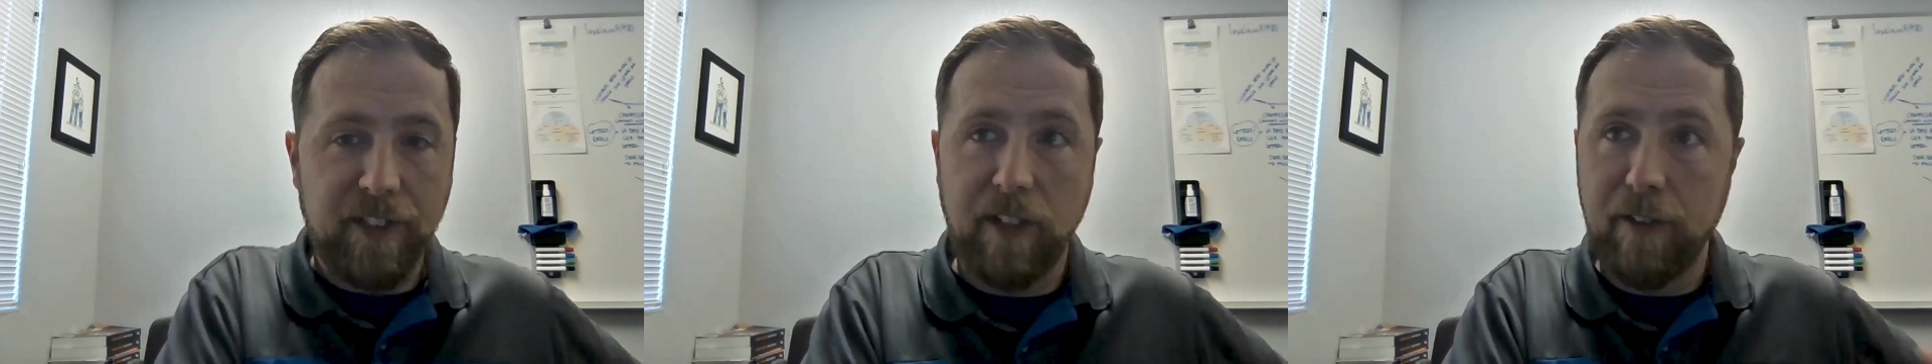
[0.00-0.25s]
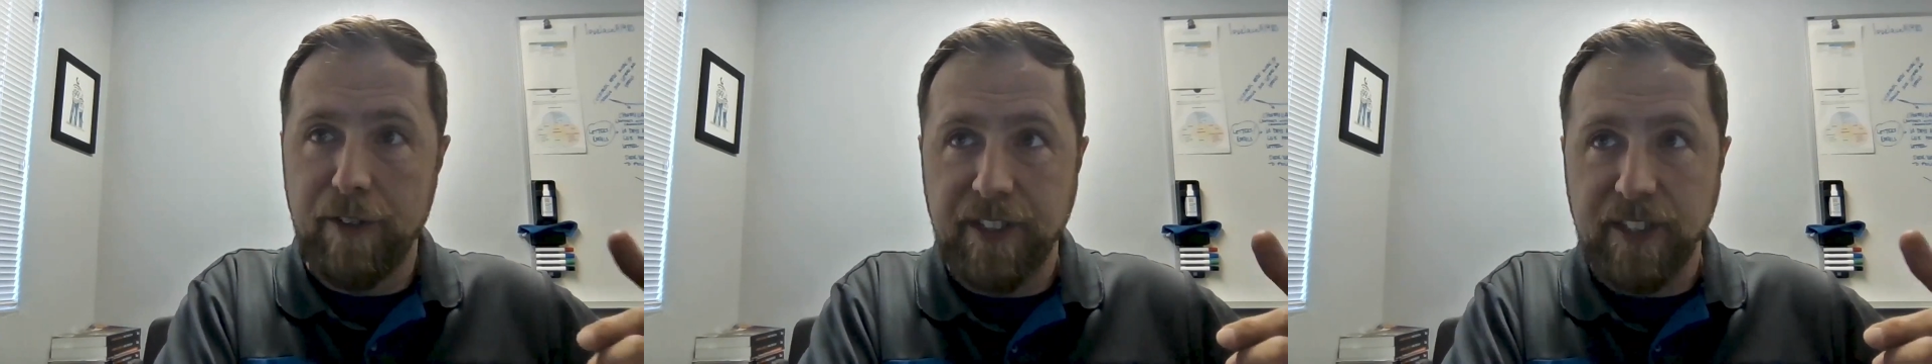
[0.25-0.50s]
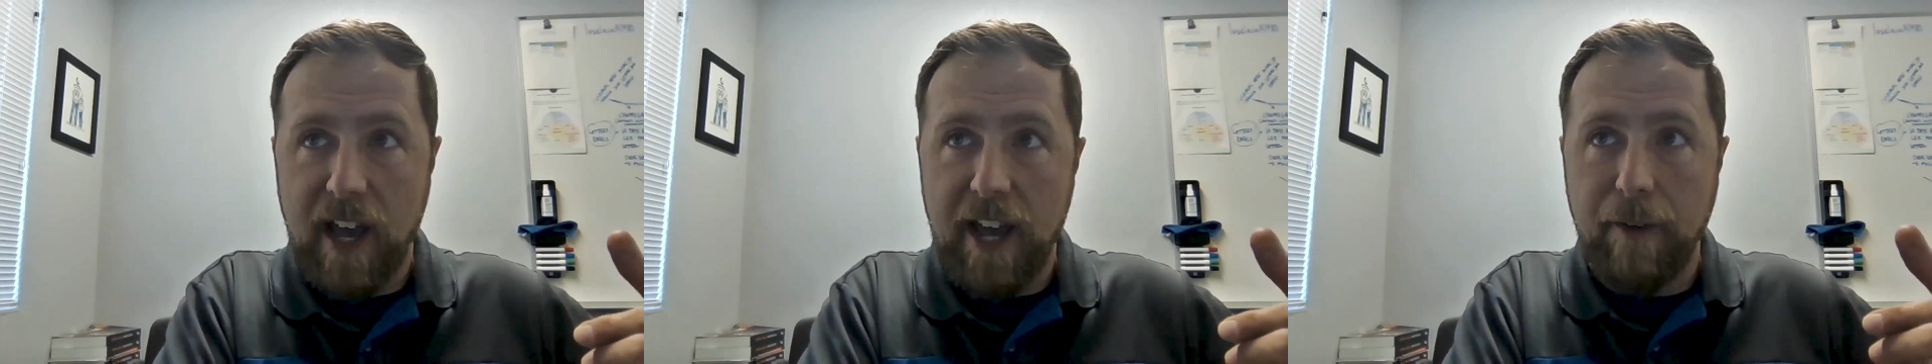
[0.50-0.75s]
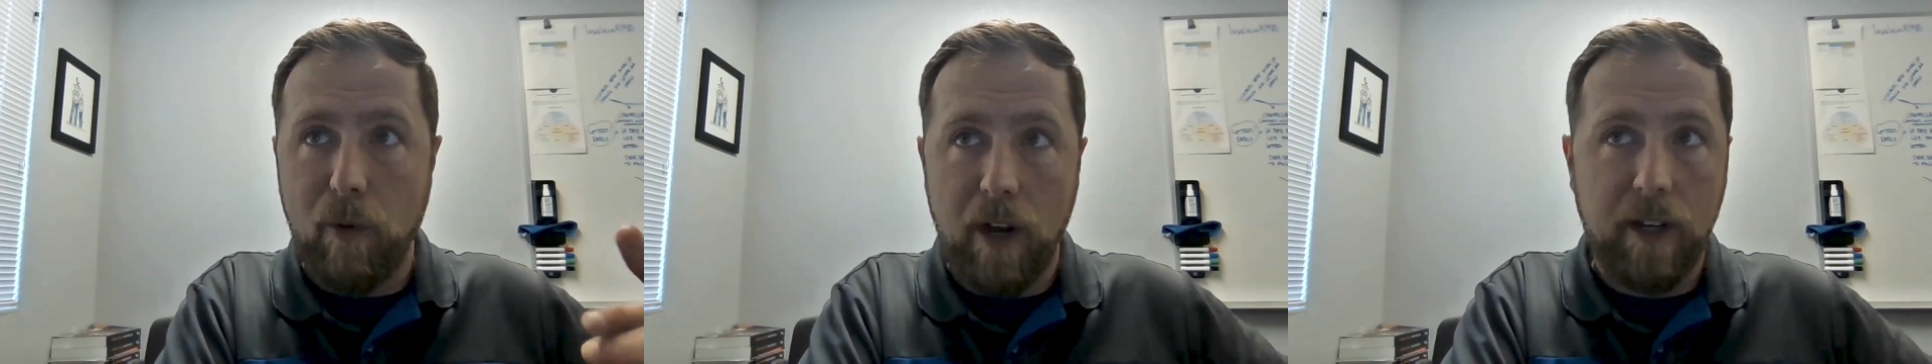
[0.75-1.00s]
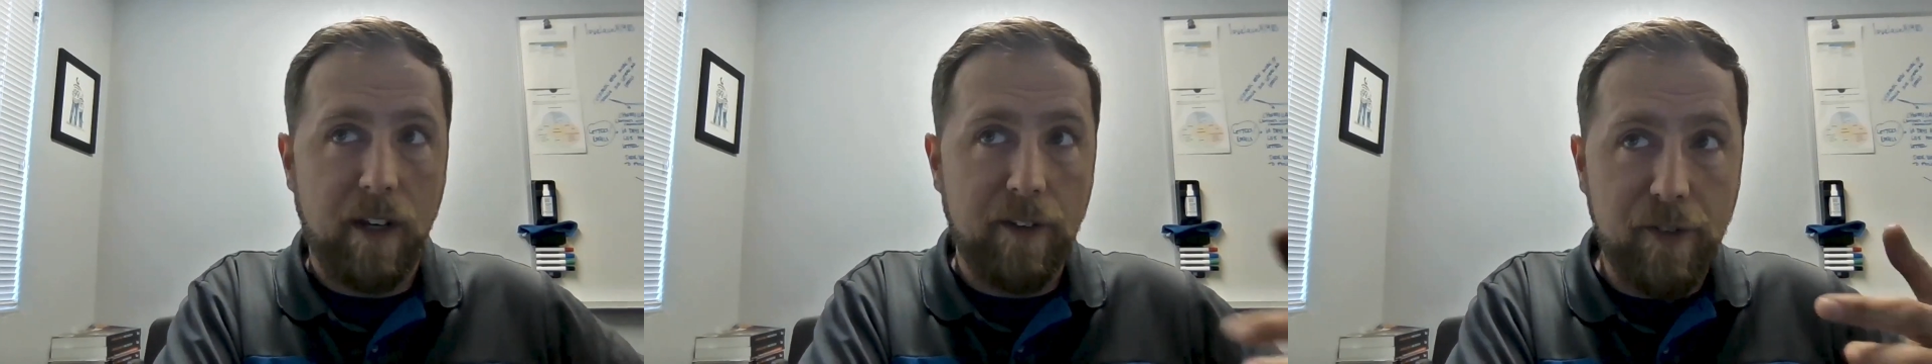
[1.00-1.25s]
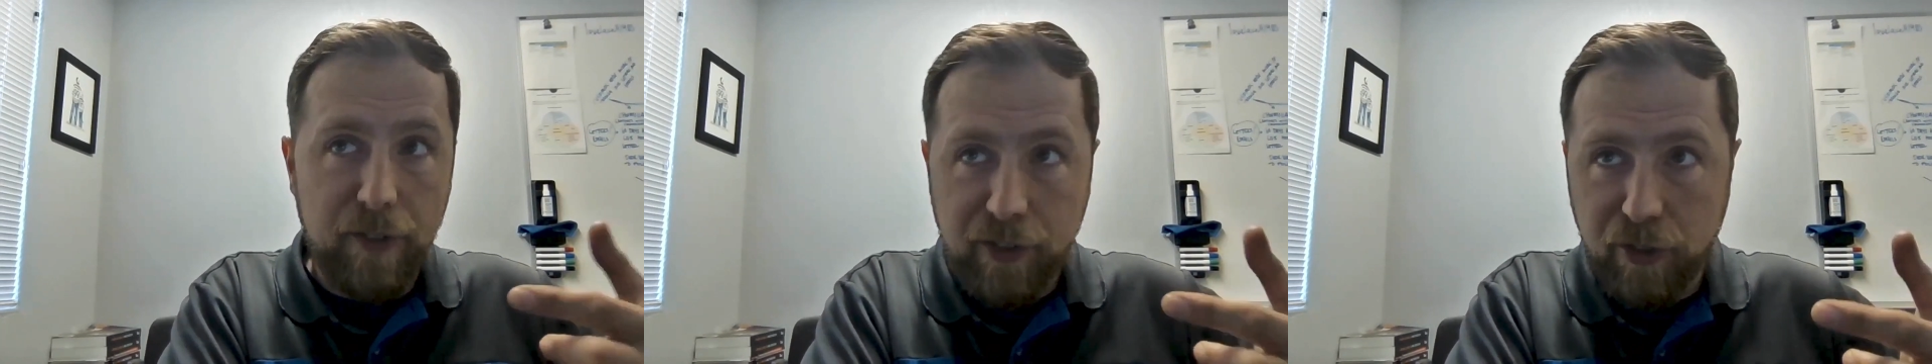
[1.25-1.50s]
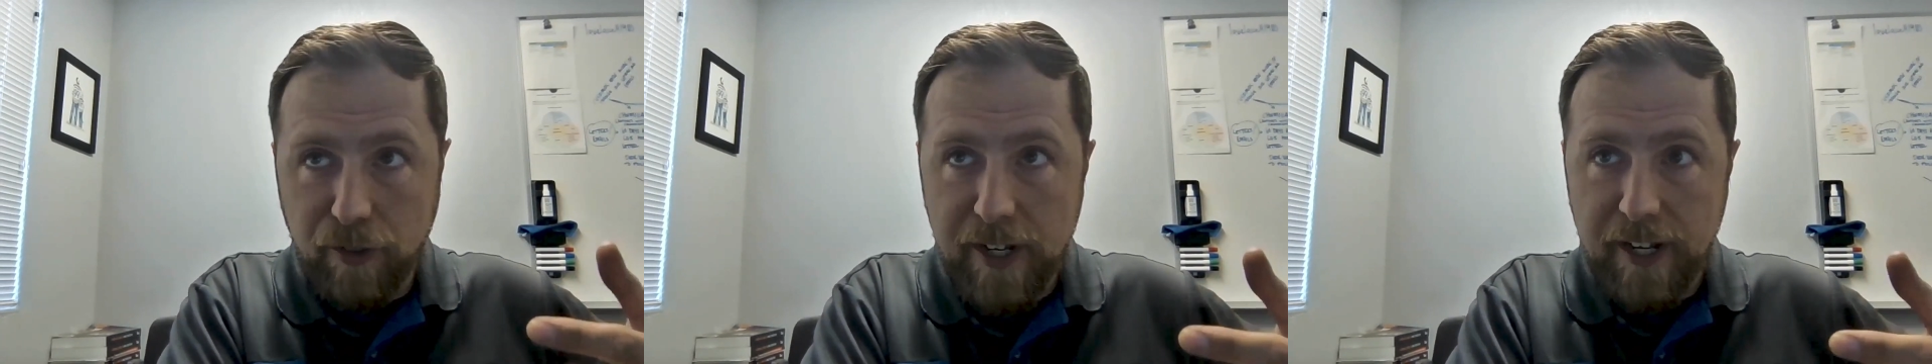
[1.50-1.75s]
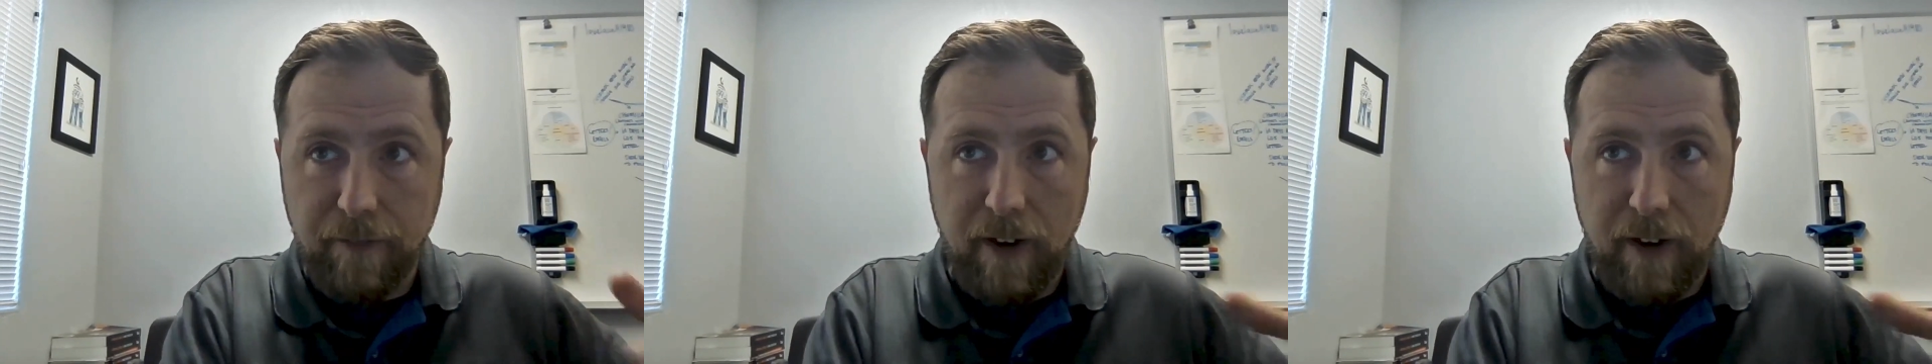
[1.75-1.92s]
It's under the sidewalk, under the street,